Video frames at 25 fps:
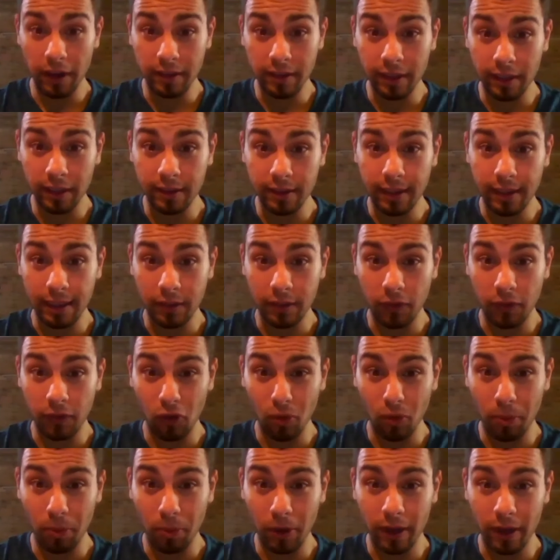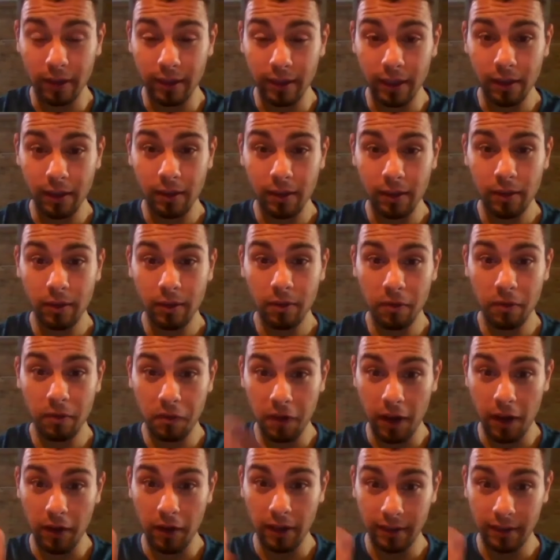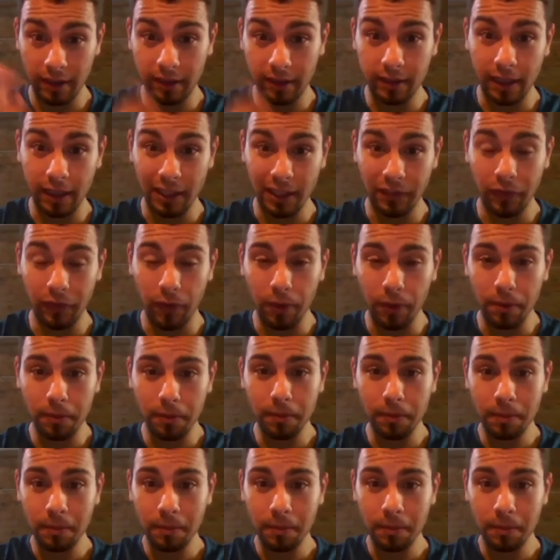successful person very successful yeah